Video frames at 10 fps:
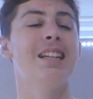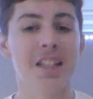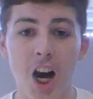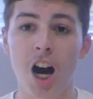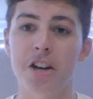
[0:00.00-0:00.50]

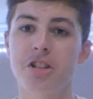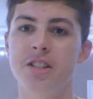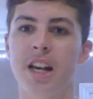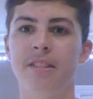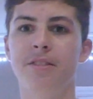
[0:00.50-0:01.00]
gosh,
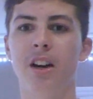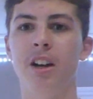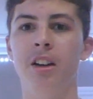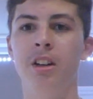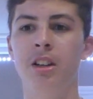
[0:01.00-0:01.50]
is that
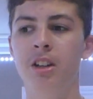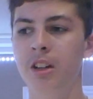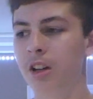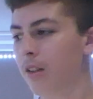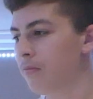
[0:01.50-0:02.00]
fun.
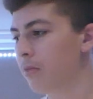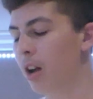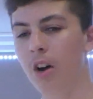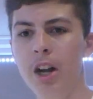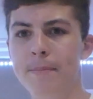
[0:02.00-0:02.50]

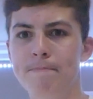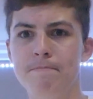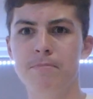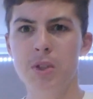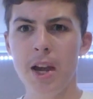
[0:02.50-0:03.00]
Alright,
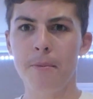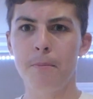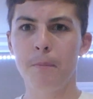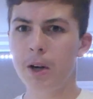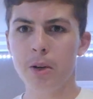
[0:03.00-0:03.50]
so yeah,
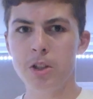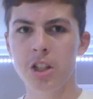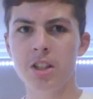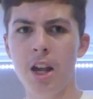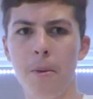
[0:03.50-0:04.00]
we're gonna go
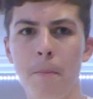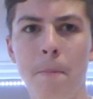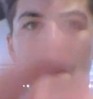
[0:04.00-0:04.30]
check this out.